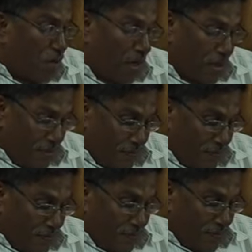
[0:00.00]
will?
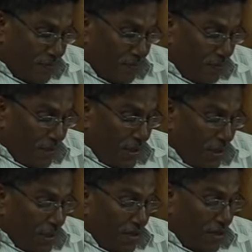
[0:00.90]

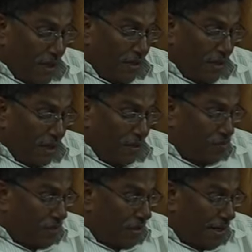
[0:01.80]
10
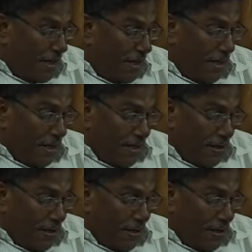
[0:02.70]
cows in a